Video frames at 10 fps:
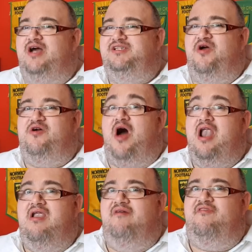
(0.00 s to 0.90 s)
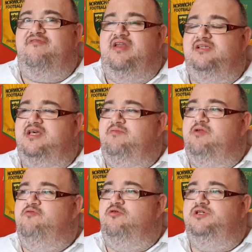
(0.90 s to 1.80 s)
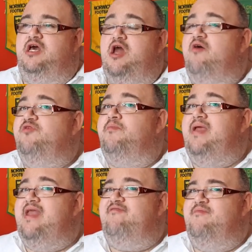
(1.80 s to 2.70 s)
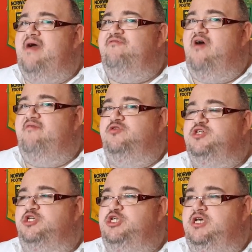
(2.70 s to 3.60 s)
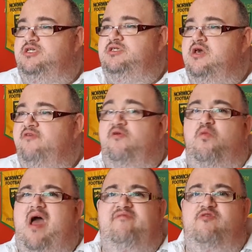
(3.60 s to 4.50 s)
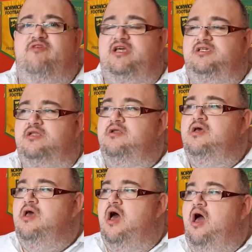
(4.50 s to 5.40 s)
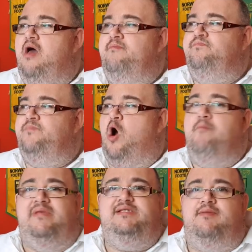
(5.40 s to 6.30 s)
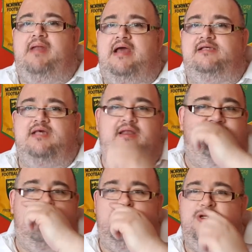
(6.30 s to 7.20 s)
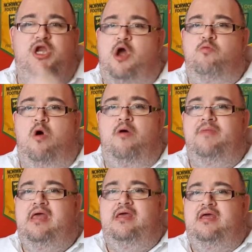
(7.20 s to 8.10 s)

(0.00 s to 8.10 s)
guys know I've got a love affinity with the Royalty. I've not been there for about 5 or 6 years, for whatever reason. I missed the place, and I thought, you know what?